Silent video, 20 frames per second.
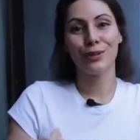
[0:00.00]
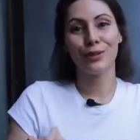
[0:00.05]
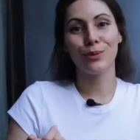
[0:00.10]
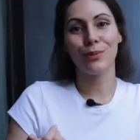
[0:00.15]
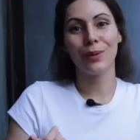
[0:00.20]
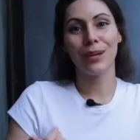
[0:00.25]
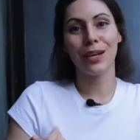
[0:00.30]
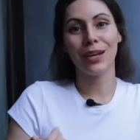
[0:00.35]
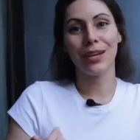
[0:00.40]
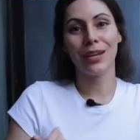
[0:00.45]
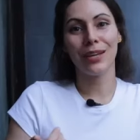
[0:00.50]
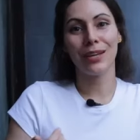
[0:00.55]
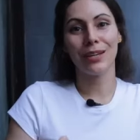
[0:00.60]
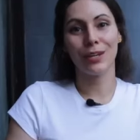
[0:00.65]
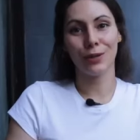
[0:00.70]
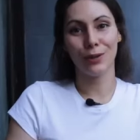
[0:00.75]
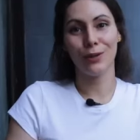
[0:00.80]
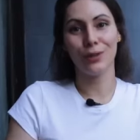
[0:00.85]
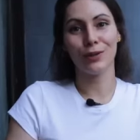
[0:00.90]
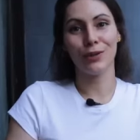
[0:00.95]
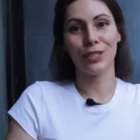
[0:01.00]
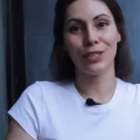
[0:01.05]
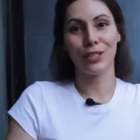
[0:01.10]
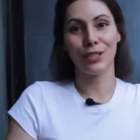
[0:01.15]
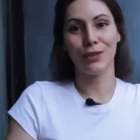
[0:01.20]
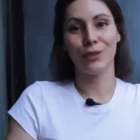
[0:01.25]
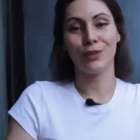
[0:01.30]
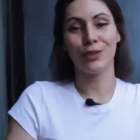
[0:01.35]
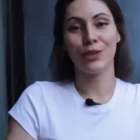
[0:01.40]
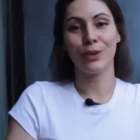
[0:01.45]
to buy gold in a
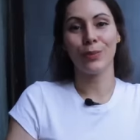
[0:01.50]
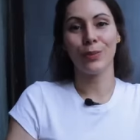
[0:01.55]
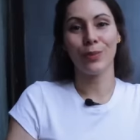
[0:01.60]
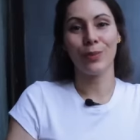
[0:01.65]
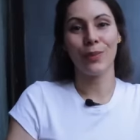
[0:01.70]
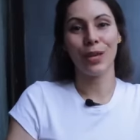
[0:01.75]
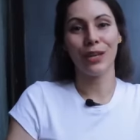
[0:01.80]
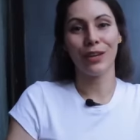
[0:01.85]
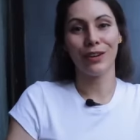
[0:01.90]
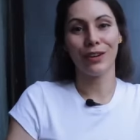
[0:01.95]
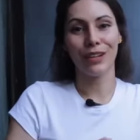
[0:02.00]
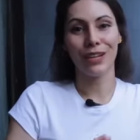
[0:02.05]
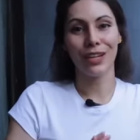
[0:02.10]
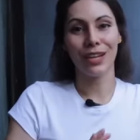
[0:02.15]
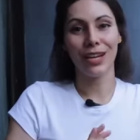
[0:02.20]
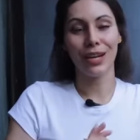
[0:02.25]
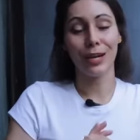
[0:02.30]
gold shop in Bangkok?